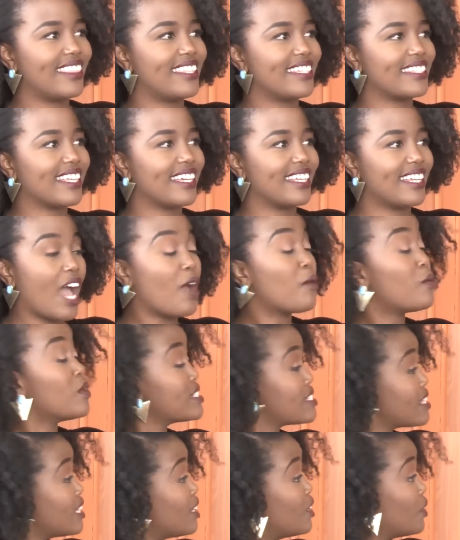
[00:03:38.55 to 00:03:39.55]
I think that I
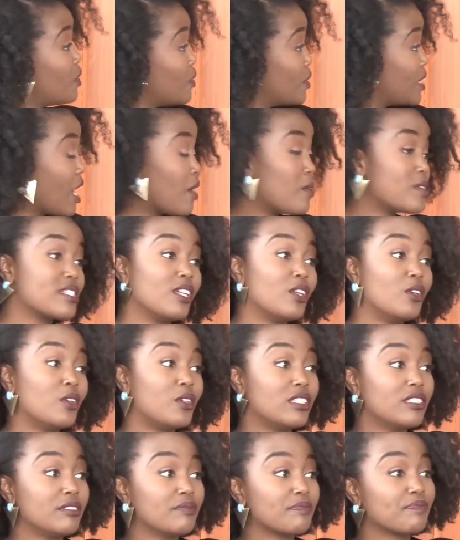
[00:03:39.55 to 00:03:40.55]
was
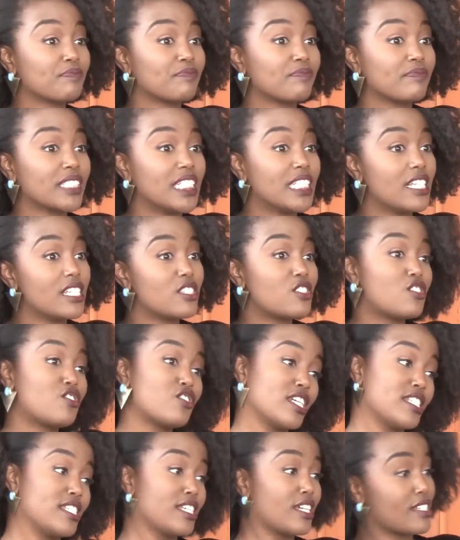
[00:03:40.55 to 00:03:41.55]
alone,
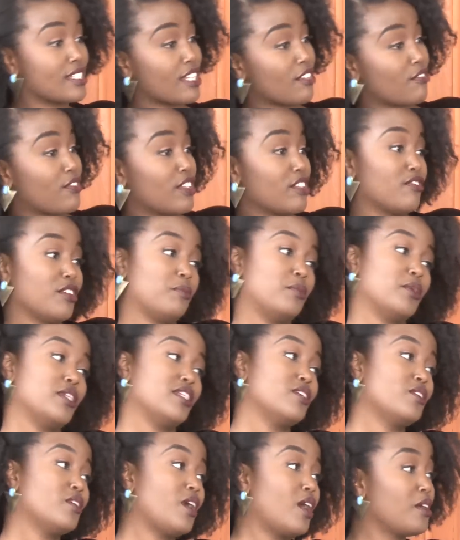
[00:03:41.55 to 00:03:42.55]
strutting because I felt very
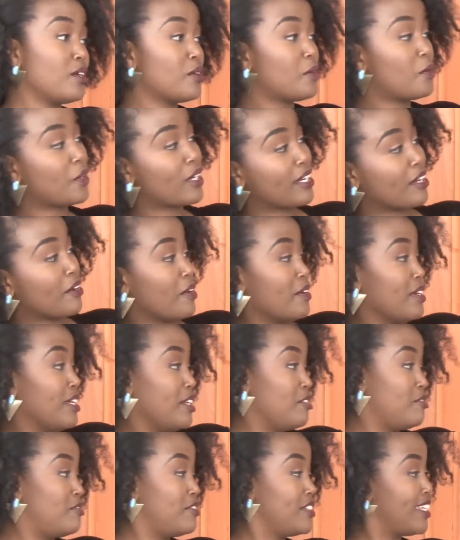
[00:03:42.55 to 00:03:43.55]
pretty. You know how you're walking around
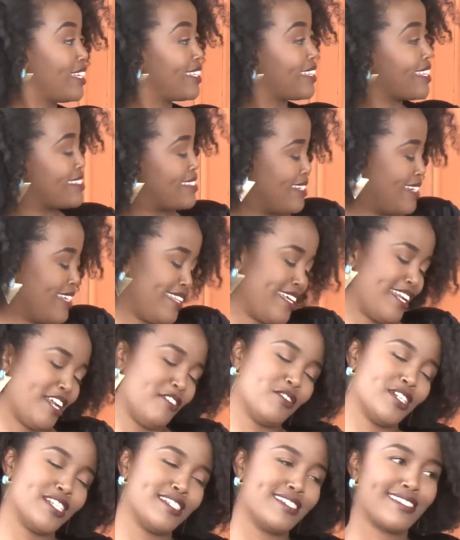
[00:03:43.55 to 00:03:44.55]
and you feel like that's the day that
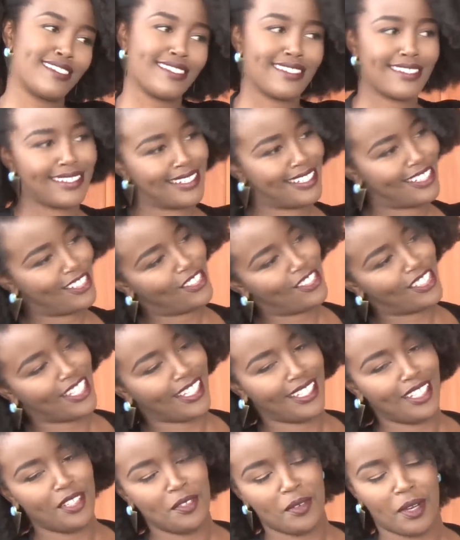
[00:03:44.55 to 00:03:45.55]
everyone is
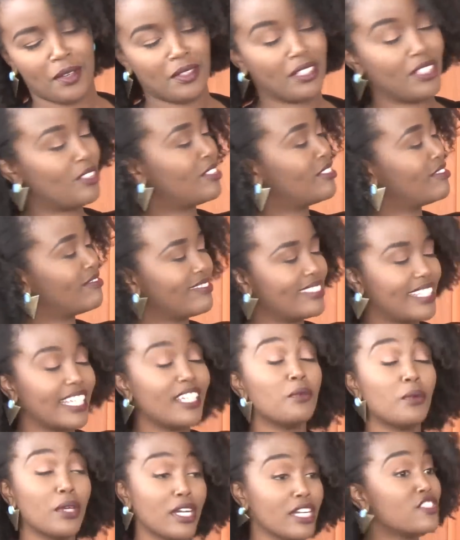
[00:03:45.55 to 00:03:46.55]
checking you out. No,
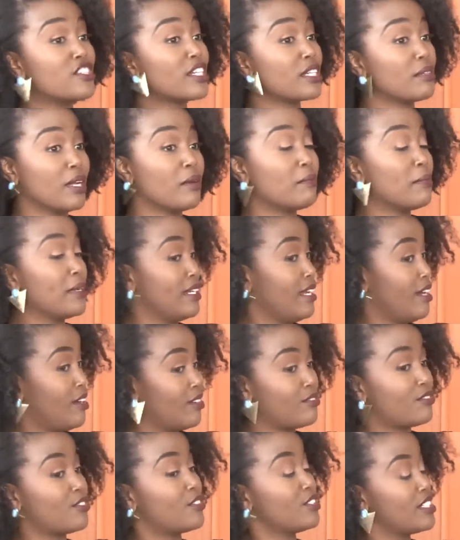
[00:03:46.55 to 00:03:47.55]
they were checking me out, but
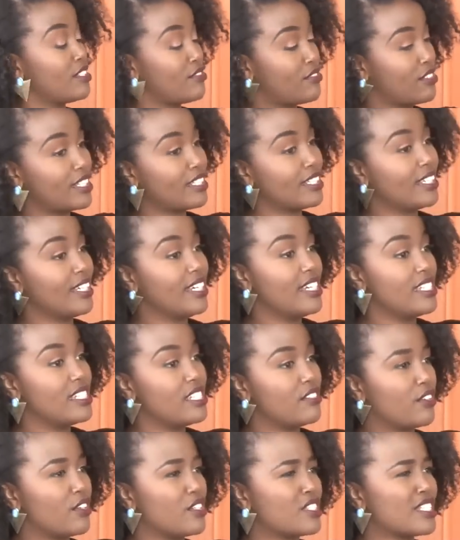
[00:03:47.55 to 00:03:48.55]
now for different
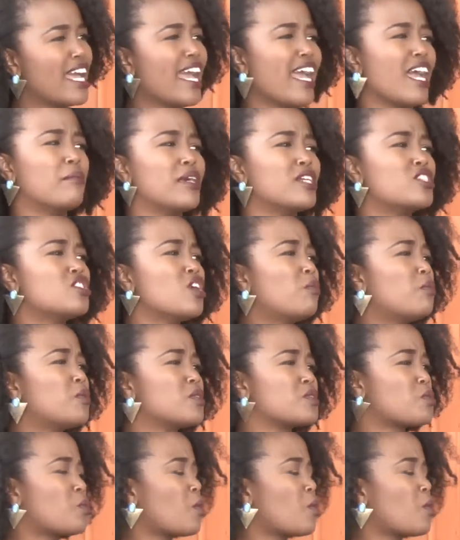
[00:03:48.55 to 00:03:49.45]
reasons. And my top was